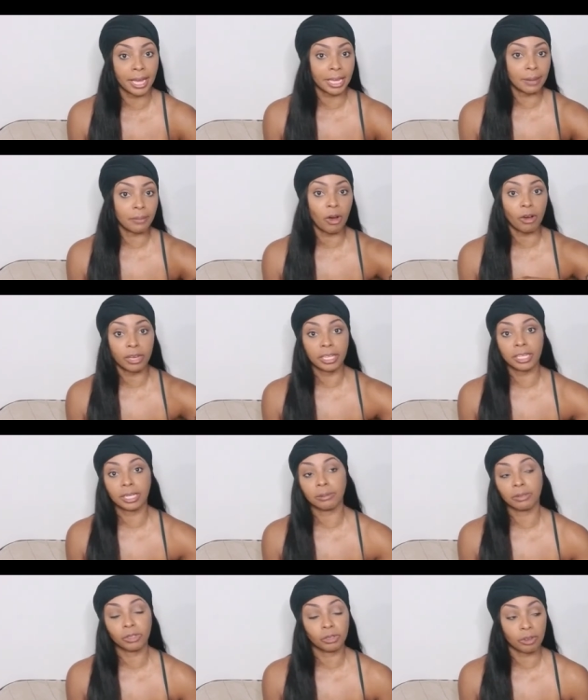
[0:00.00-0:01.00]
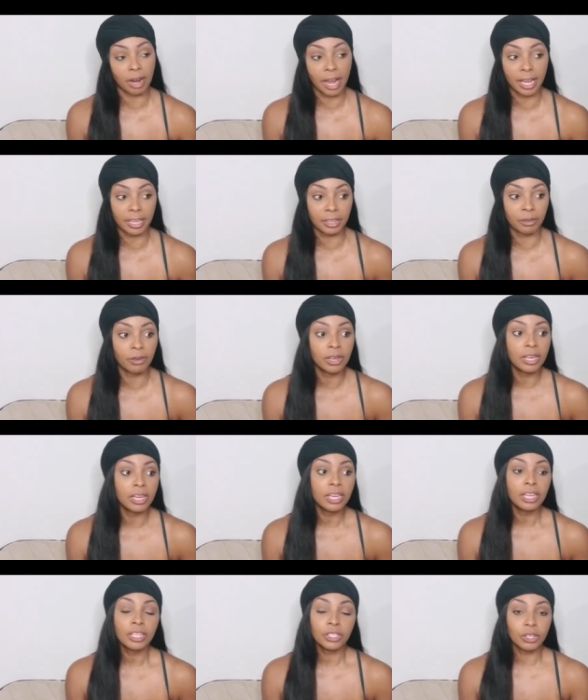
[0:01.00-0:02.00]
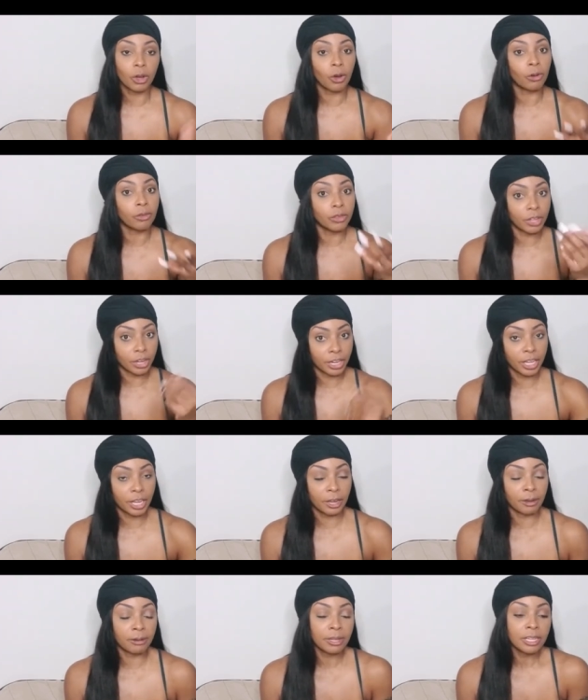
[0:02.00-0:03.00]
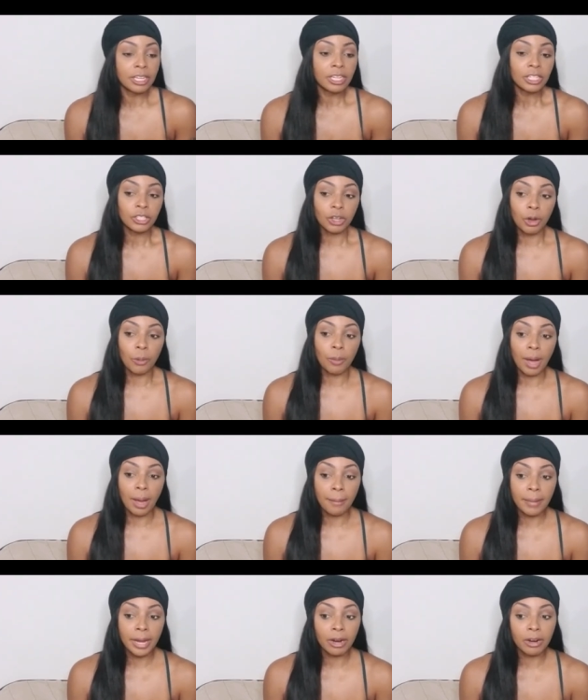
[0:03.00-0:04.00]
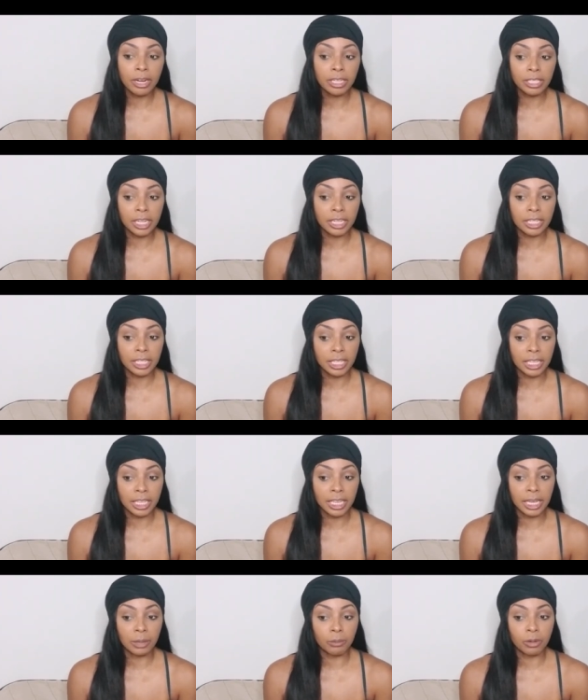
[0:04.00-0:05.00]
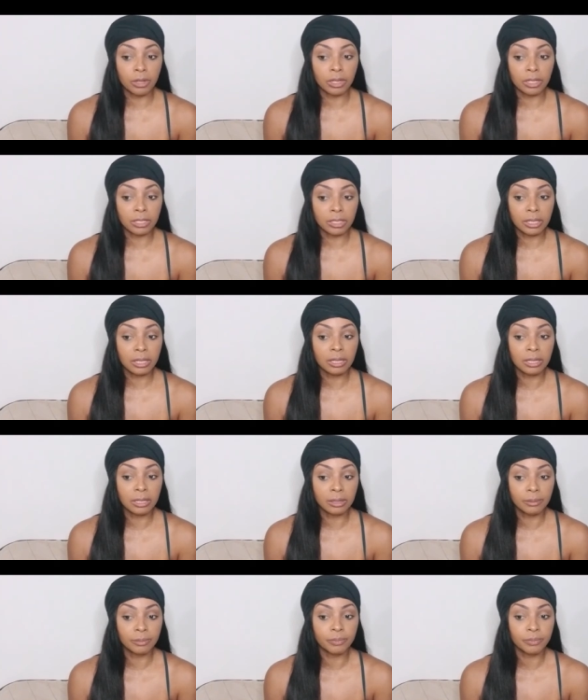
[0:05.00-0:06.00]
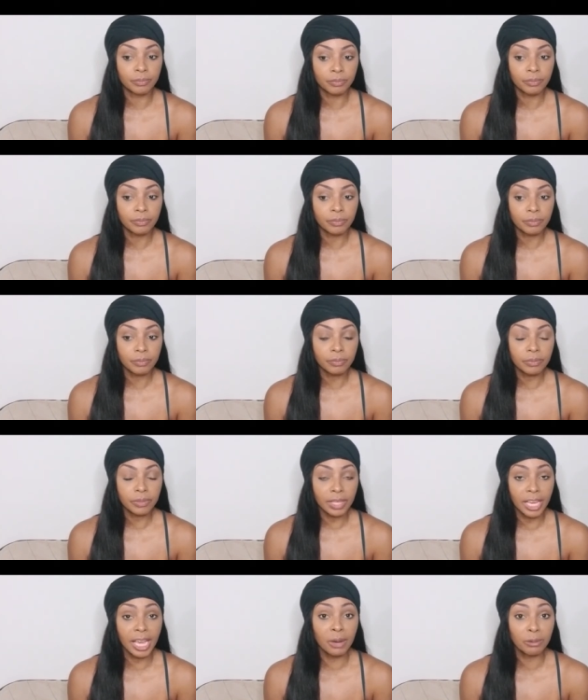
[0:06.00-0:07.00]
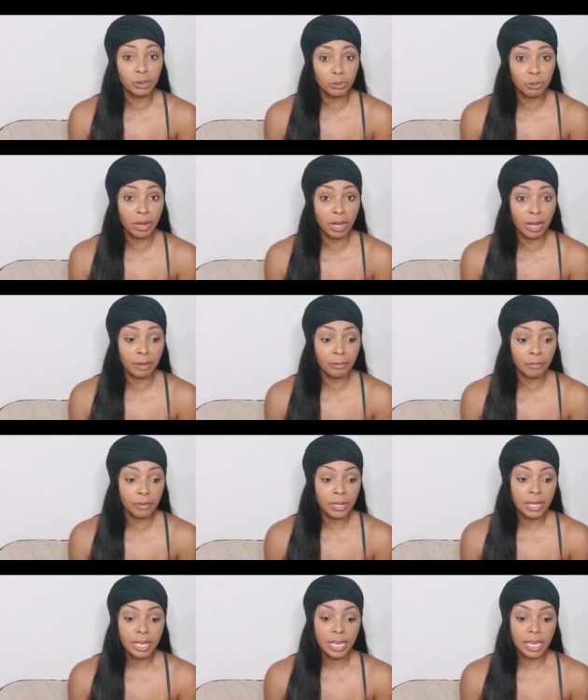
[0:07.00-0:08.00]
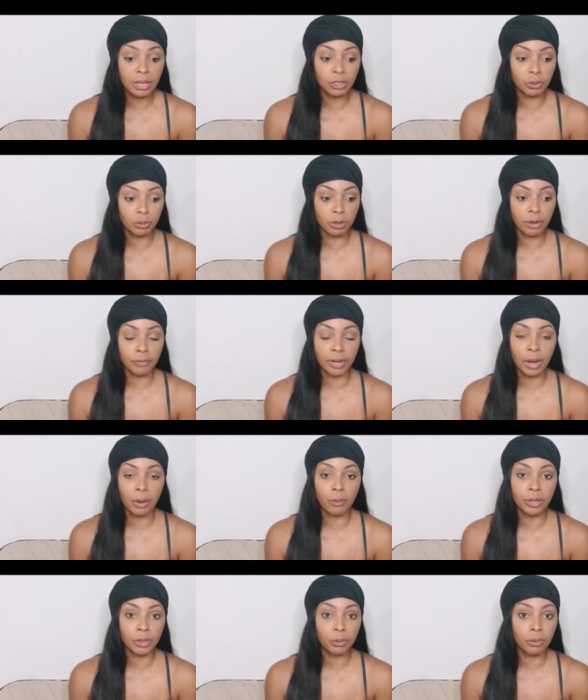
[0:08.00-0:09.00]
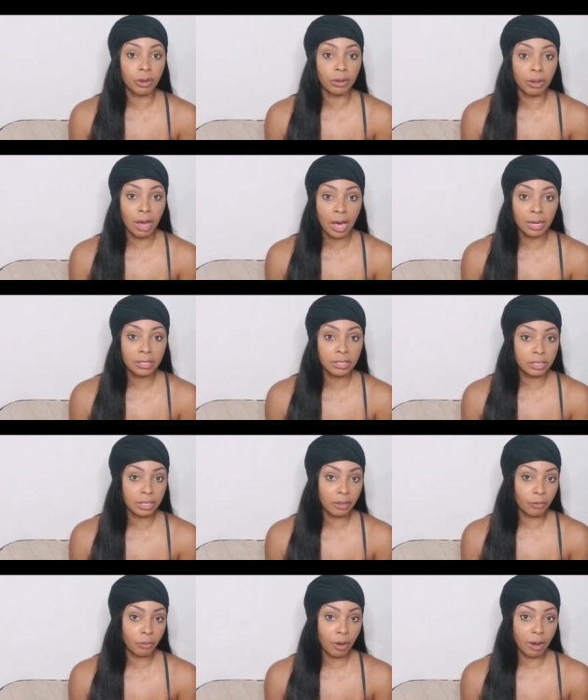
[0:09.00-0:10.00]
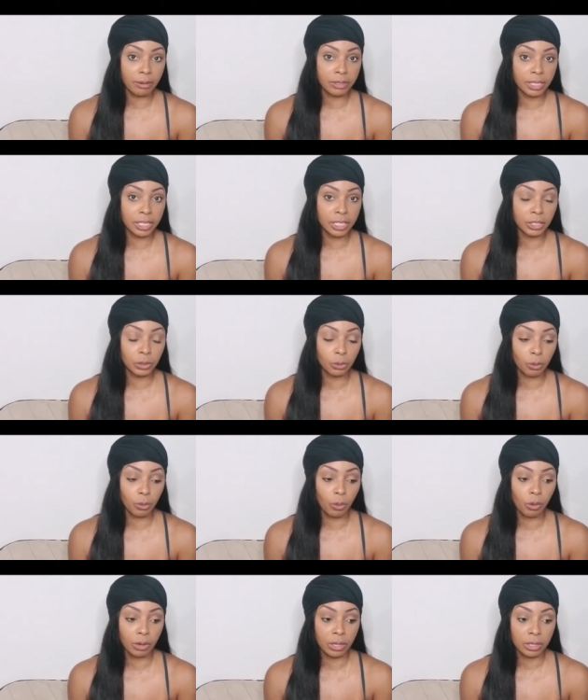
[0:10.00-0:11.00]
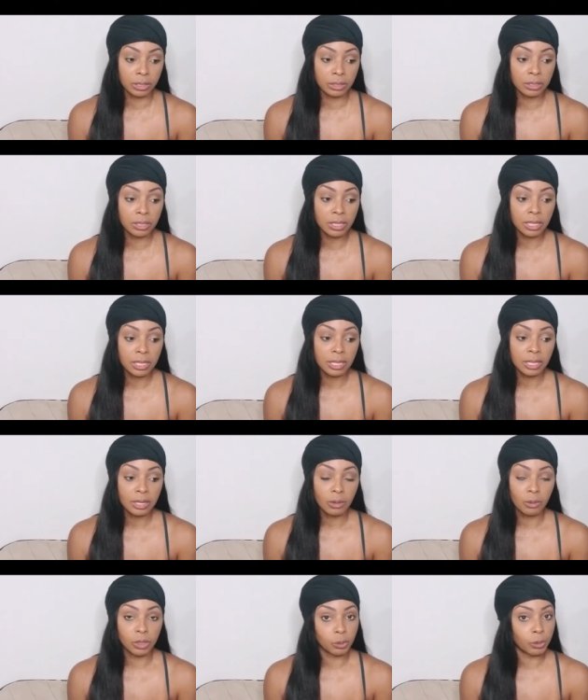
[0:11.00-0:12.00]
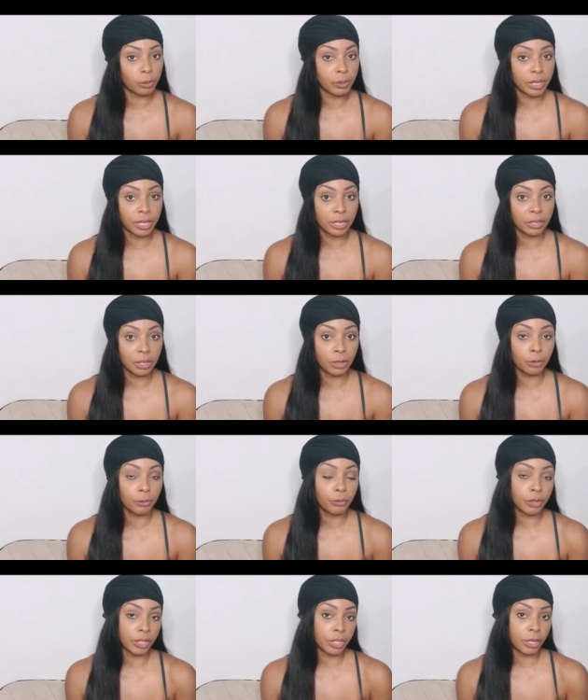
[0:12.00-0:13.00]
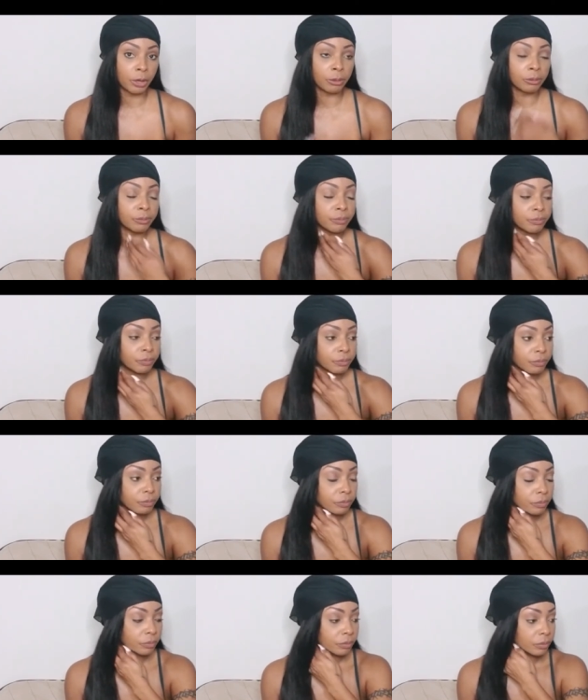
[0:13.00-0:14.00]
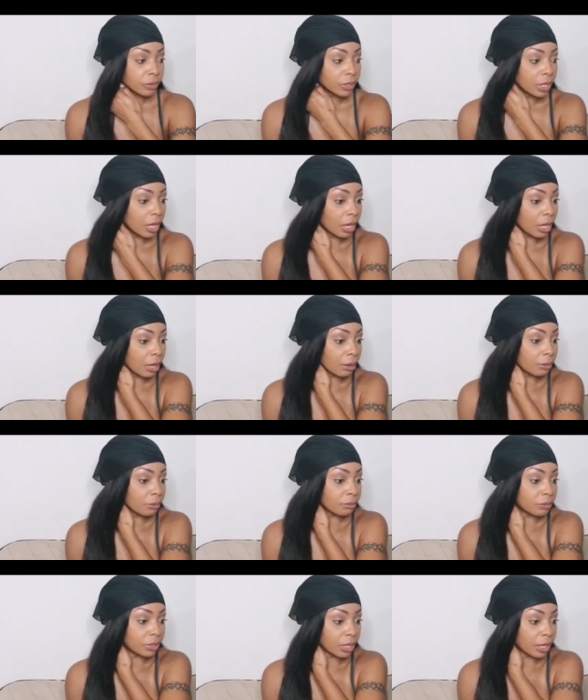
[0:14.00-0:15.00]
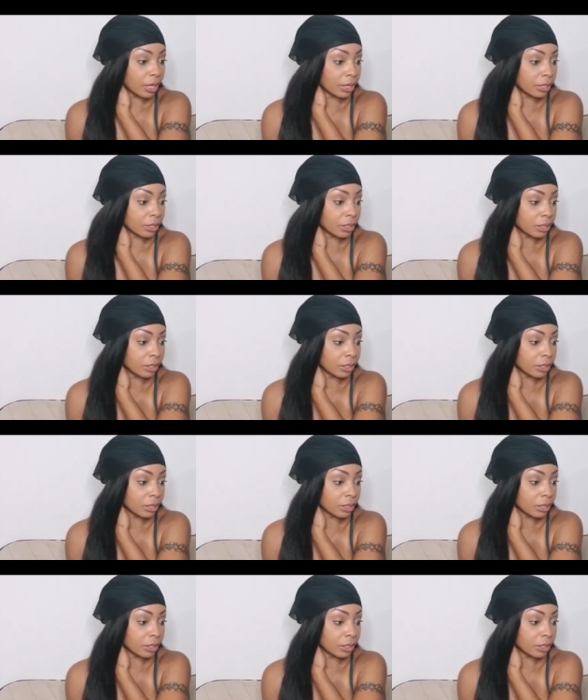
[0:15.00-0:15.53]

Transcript: him. All he did was drag you. So there you go. So my marriage at the end was, it was rough. It was rough. And I went through a lot of stuff while I was in New Orleans, which will be another video um, that